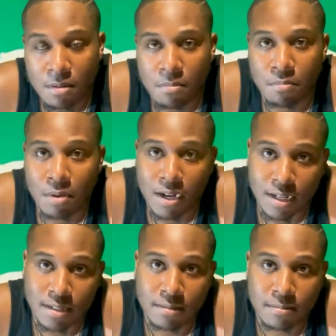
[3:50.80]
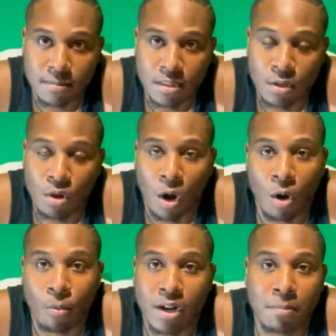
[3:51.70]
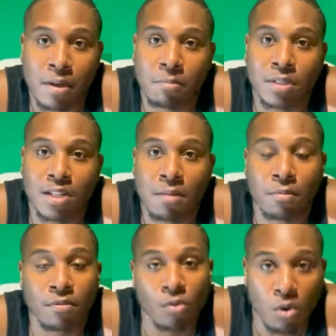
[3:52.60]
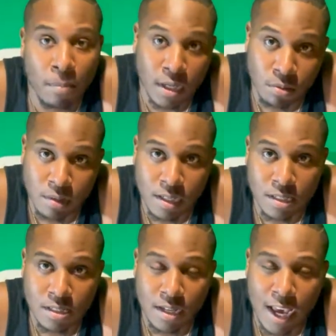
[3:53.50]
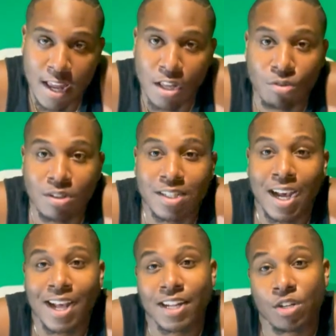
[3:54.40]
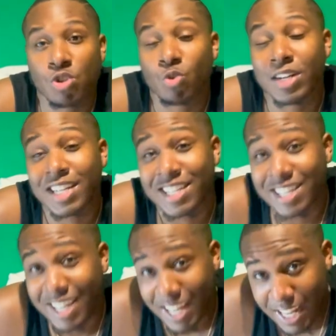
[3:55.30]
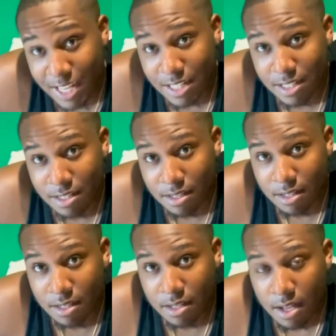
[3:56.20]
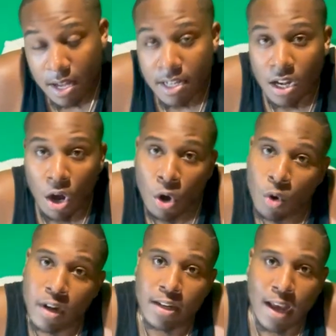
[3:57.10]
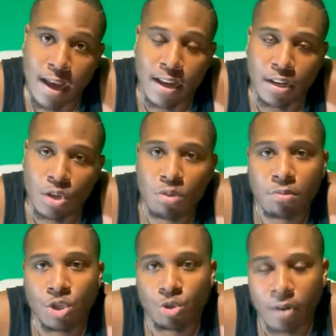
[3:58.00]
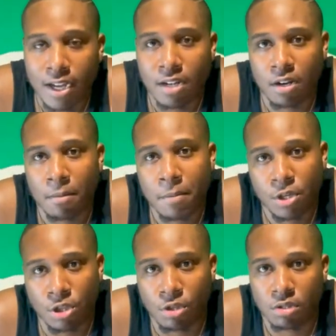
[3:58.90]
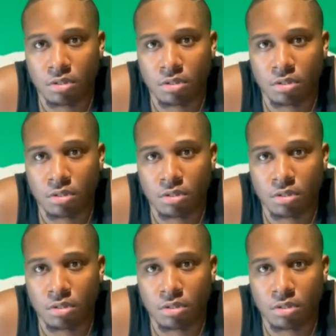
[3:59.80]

But you already made a mistake before by doing this, and you decided to do it again. Not only that, you betrayed the commissioner.